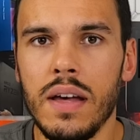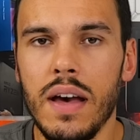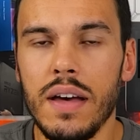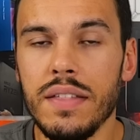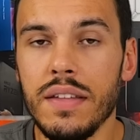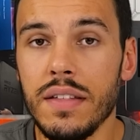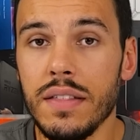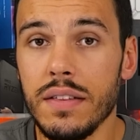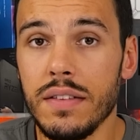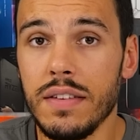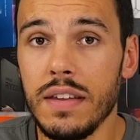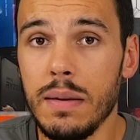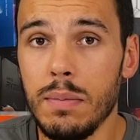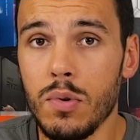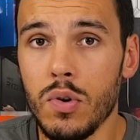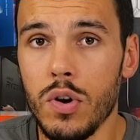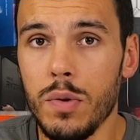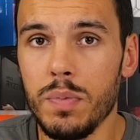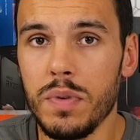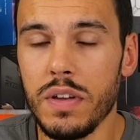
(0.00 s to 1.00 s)
I think the team
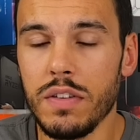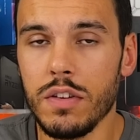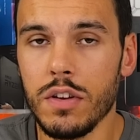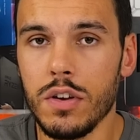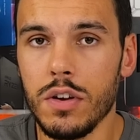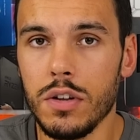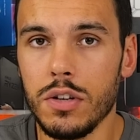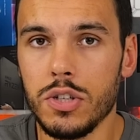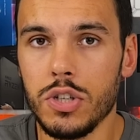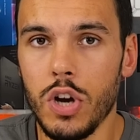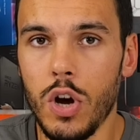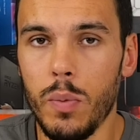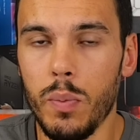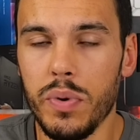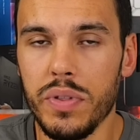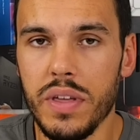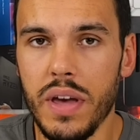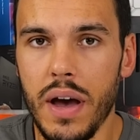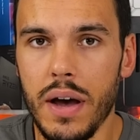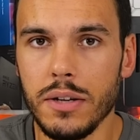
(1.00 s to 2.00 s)
group does a good job
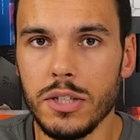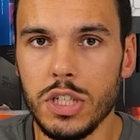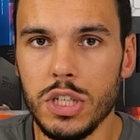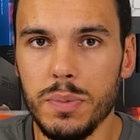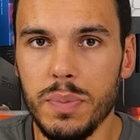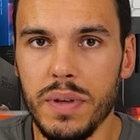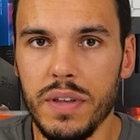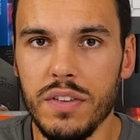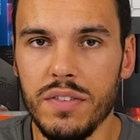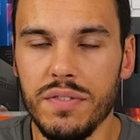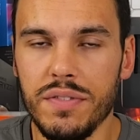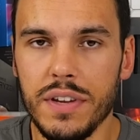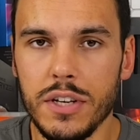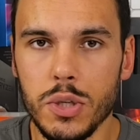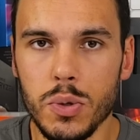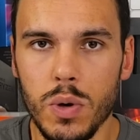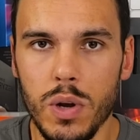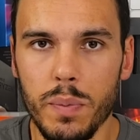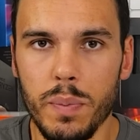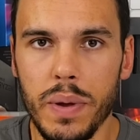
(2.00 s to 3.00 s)
with the RGB's
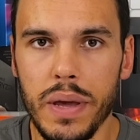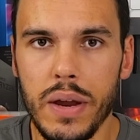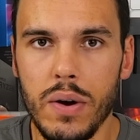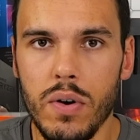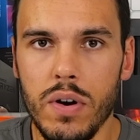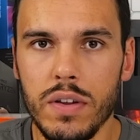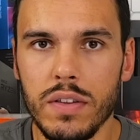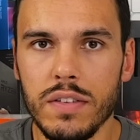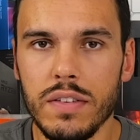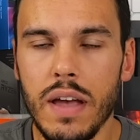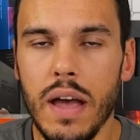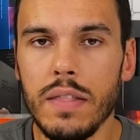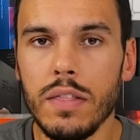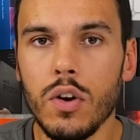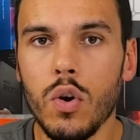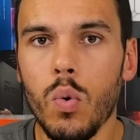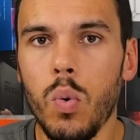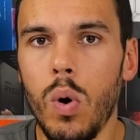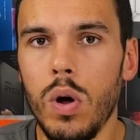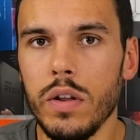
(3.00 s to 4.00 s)
visual appearance and the
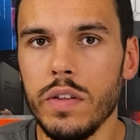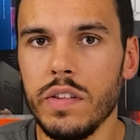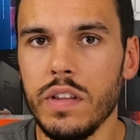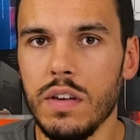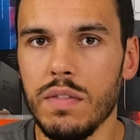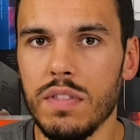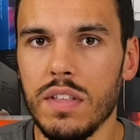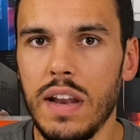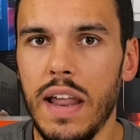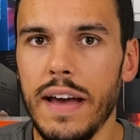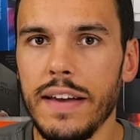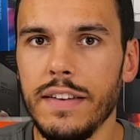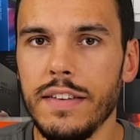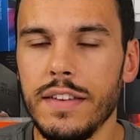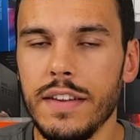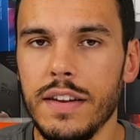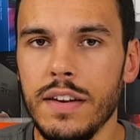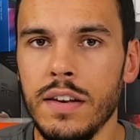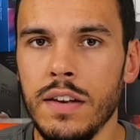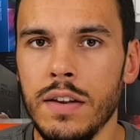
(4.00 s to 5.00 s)
quality of the
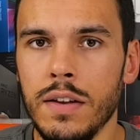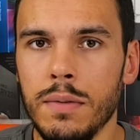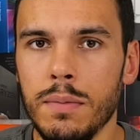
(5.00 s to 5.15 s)
lighting.